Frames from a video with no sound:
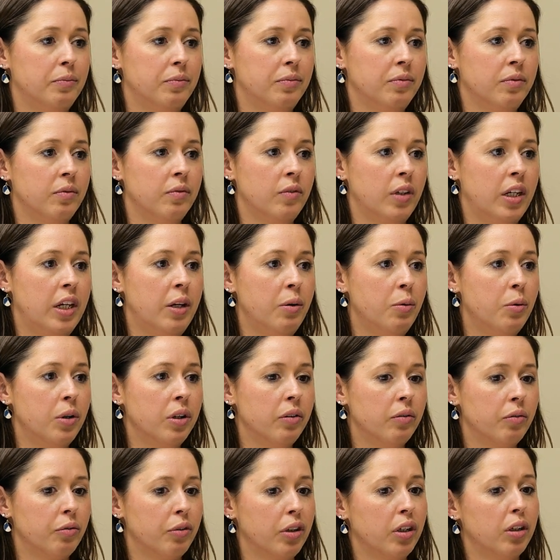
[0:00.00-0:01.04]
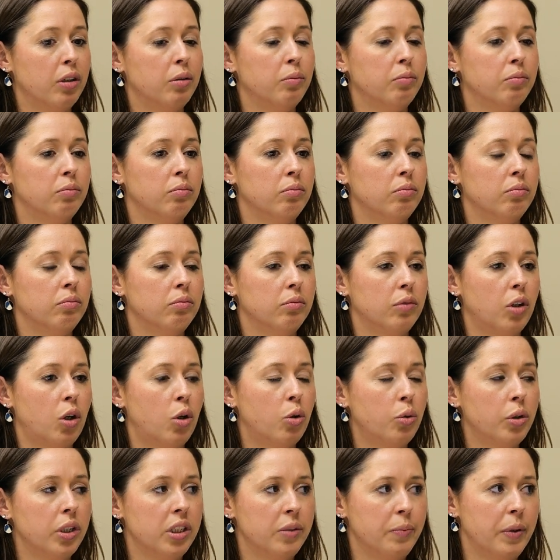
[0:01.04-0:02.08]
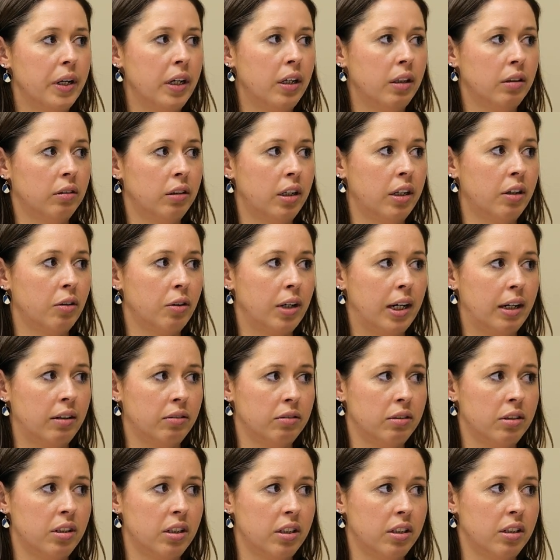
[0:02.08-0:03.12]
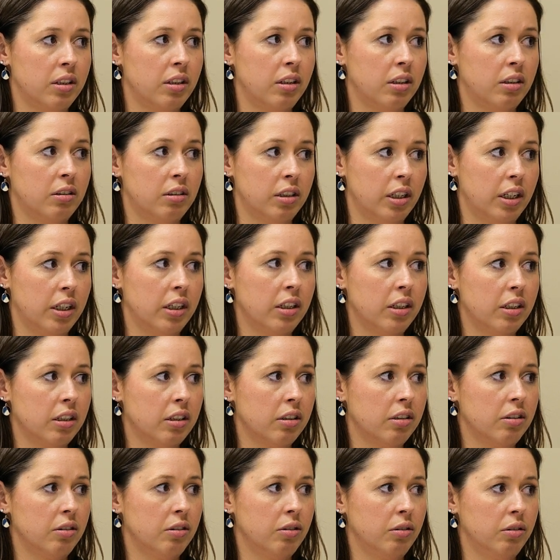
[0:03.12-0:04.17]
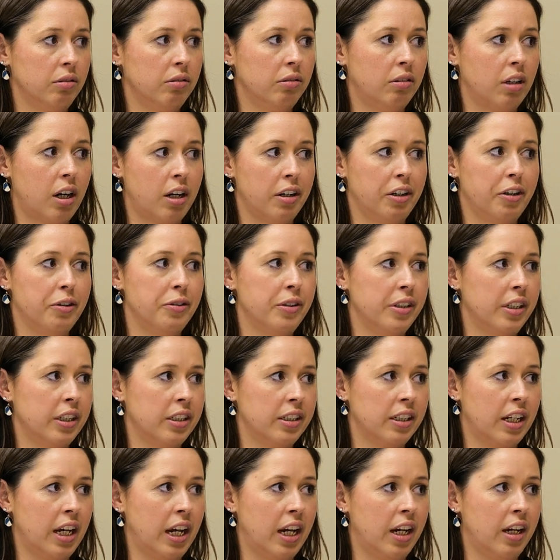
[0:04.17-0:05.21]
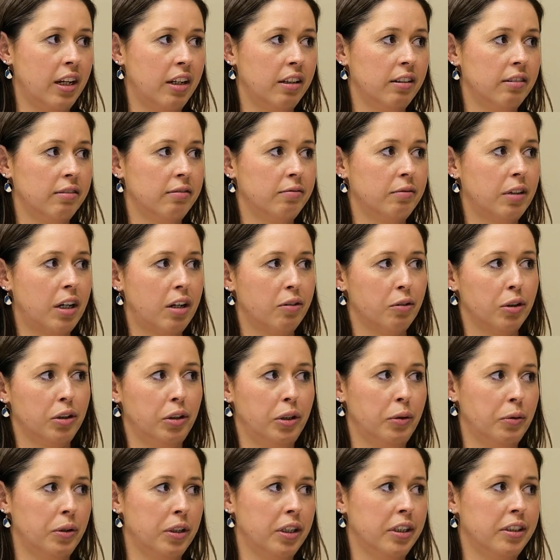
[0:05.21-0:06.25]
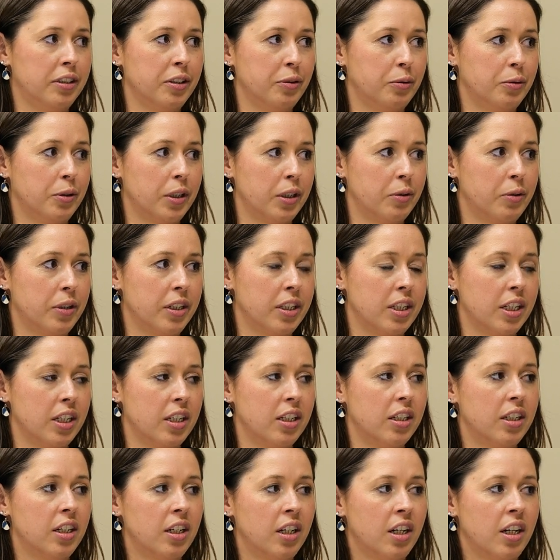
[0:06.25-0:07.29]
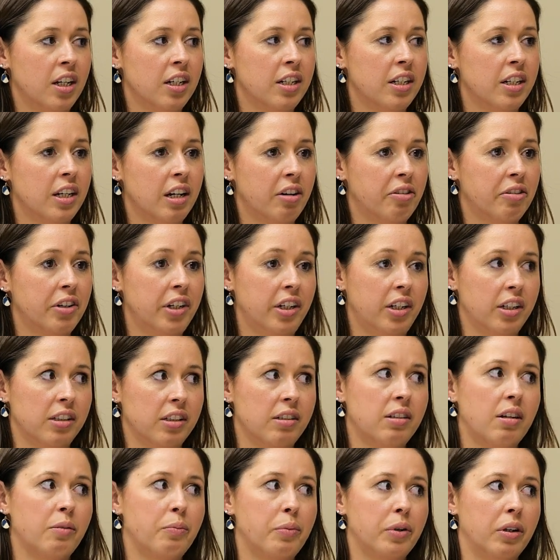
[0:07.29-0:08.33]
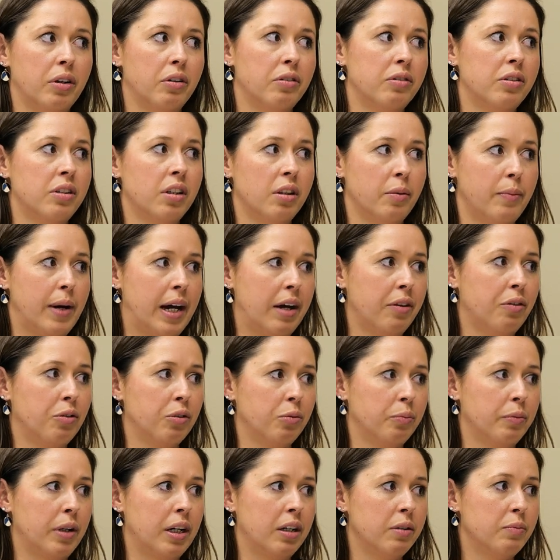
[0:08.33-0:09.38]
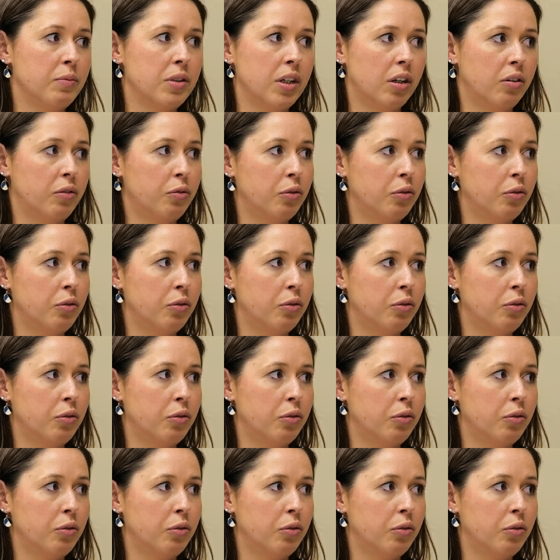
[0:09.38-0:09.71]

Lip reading: He went from always being led around in the clinic, not using his cane, not really wanting to work with it, to now he gets up and goes to the bathroom by himself when